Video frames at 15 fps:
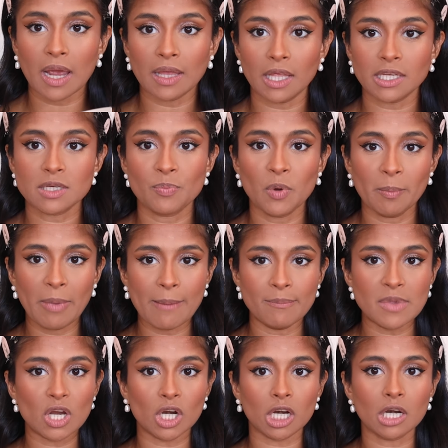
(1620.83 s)
I like to put my
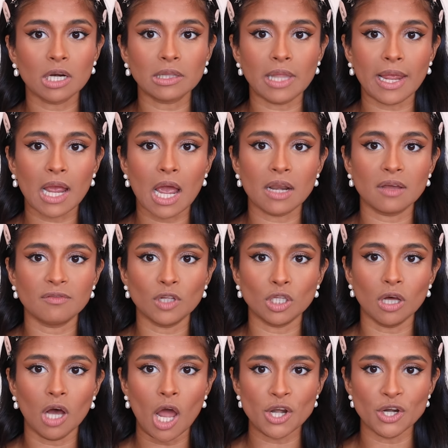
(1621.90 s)
mirror like kind of
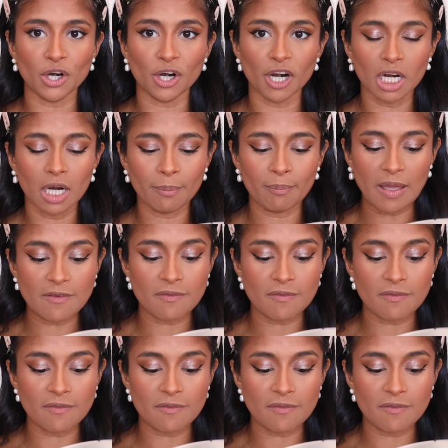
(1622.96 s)
under my